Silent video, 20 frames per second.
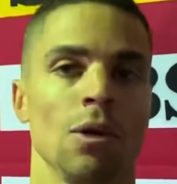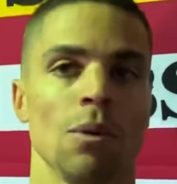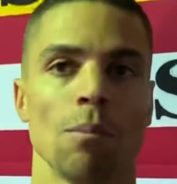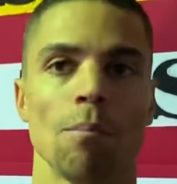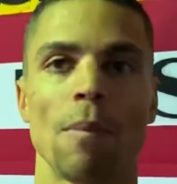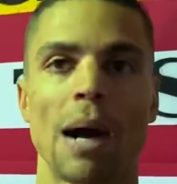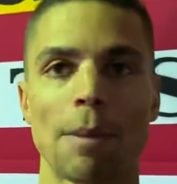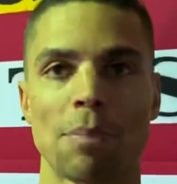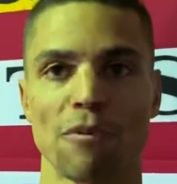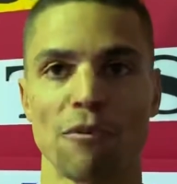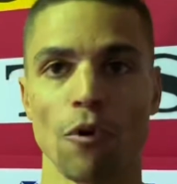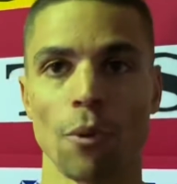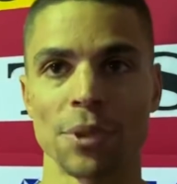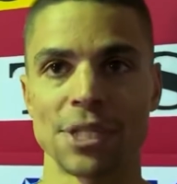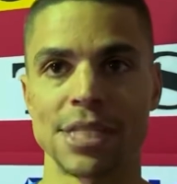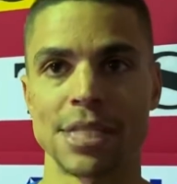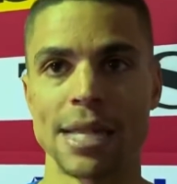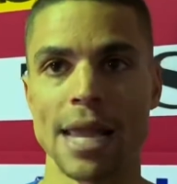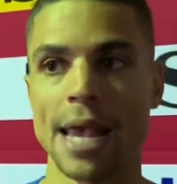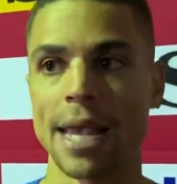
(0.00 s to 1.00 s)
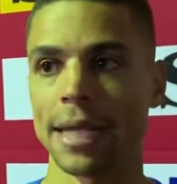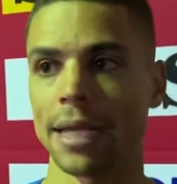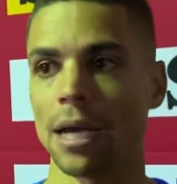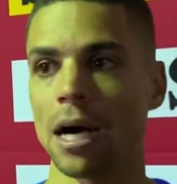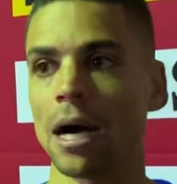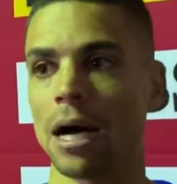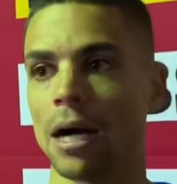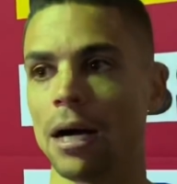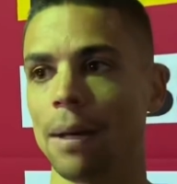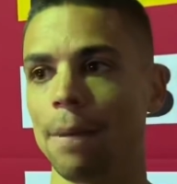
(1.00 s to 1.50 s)
my performance today,
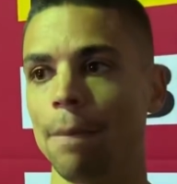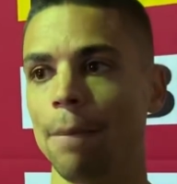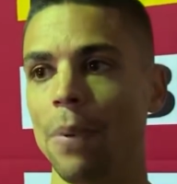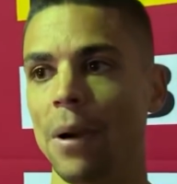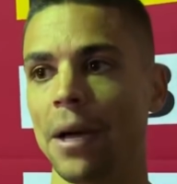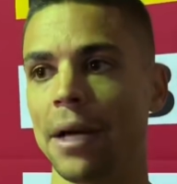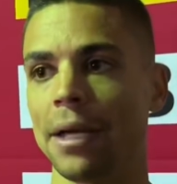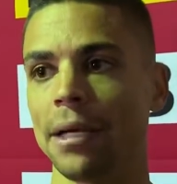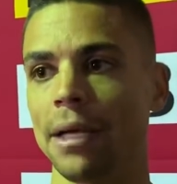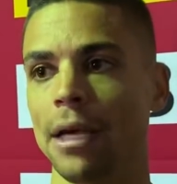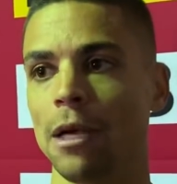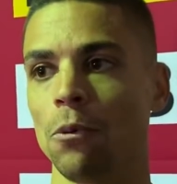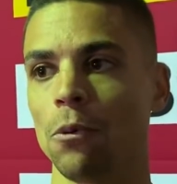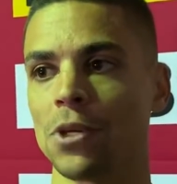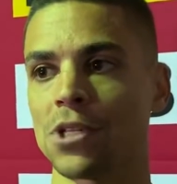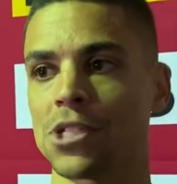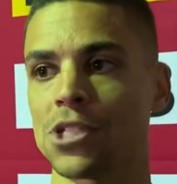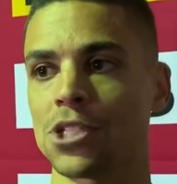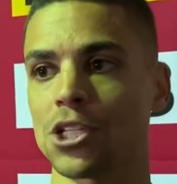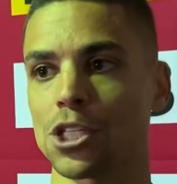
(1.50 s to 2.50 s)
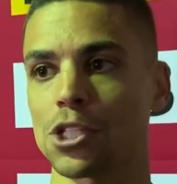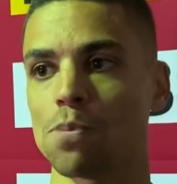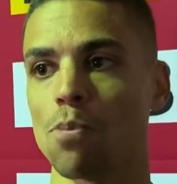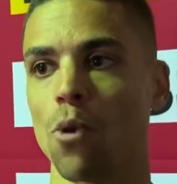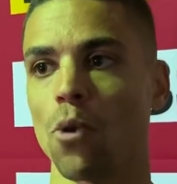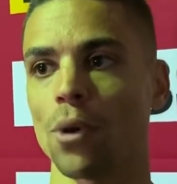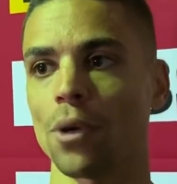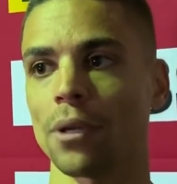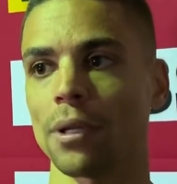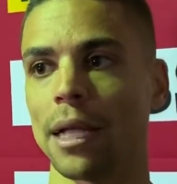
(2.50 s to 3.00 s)
but it was just
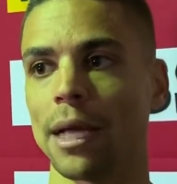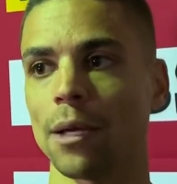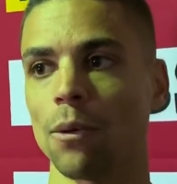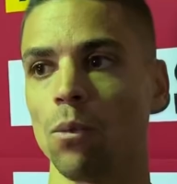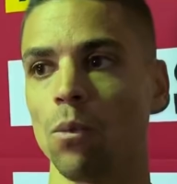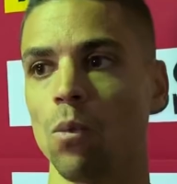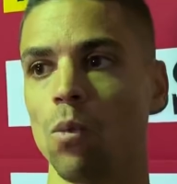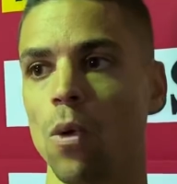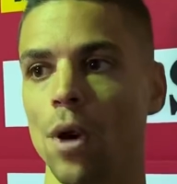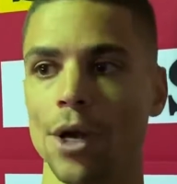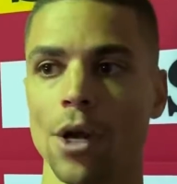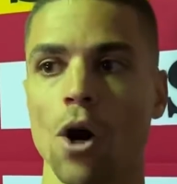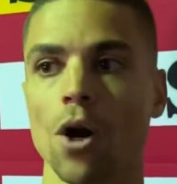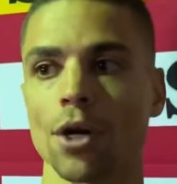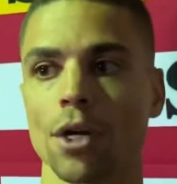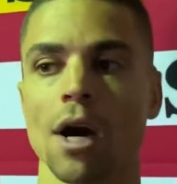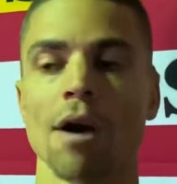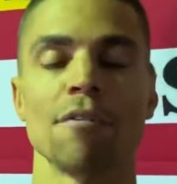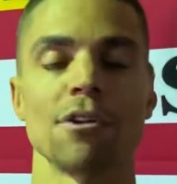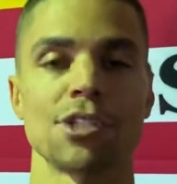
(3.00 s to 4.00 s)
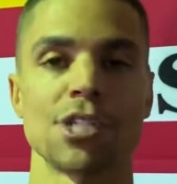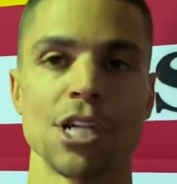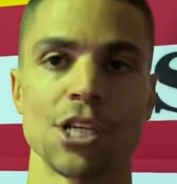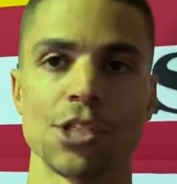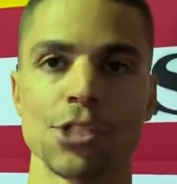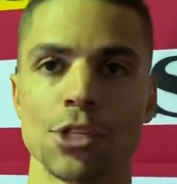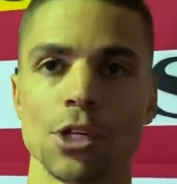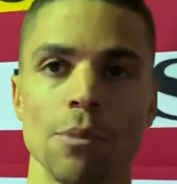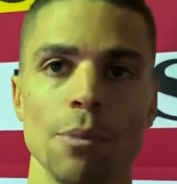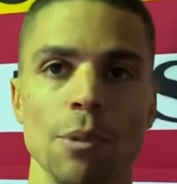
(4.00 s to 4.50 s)
more like what our conversation
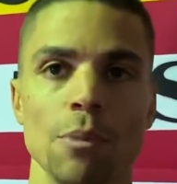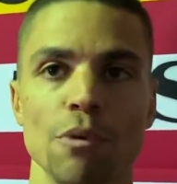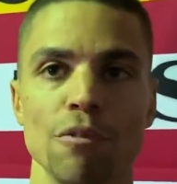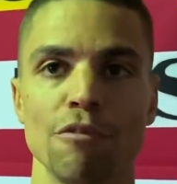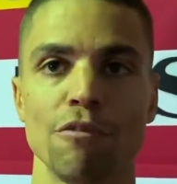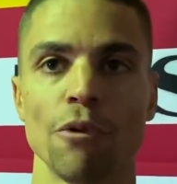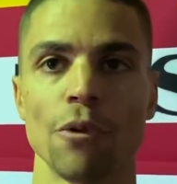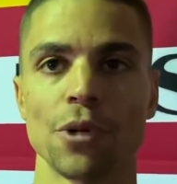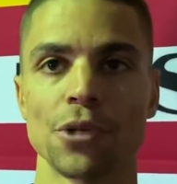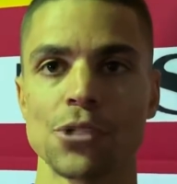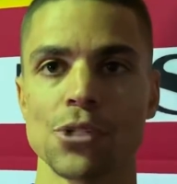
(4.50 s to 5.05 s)
is going to be moving forward.